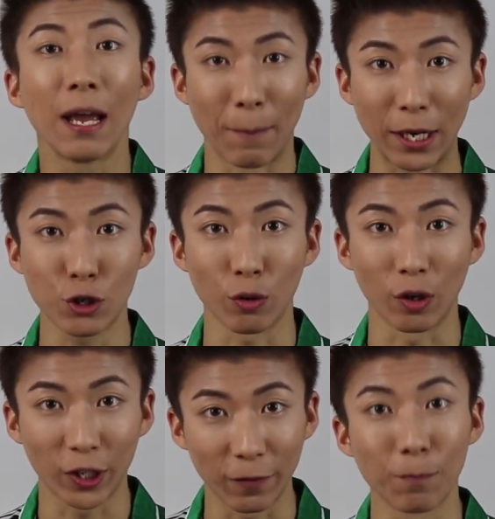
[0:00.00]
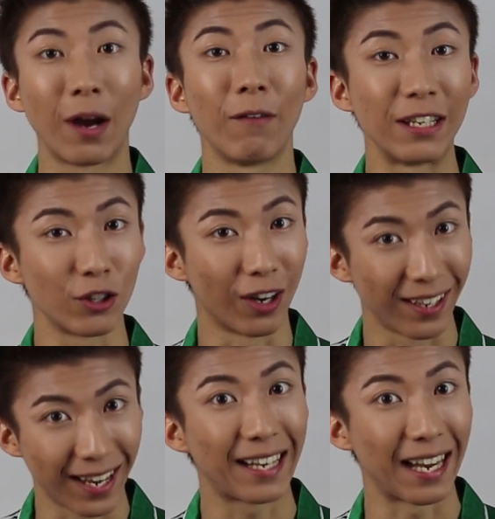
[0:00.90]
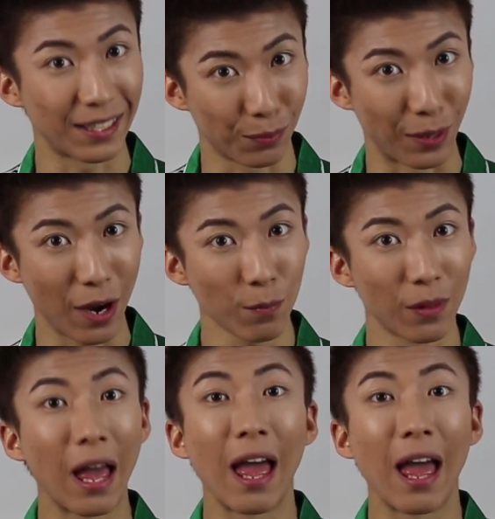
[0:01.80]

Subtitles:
make sure you give my video a like as well.